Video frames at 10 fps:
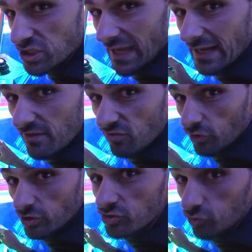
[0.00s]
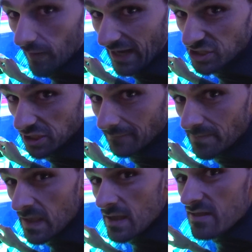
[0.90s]
it in a certain direction.
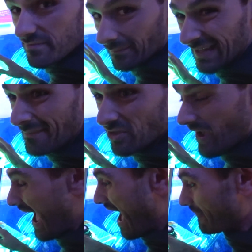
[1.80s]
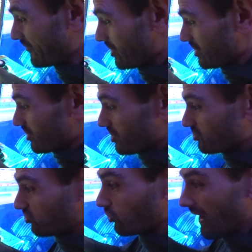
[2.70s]
Sometimes you have
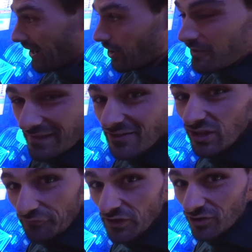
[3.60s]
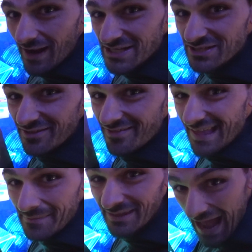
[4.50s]
two arrows in different directions at the
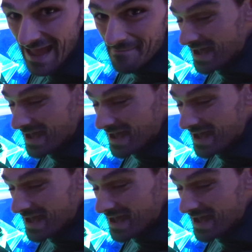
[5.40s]
same time.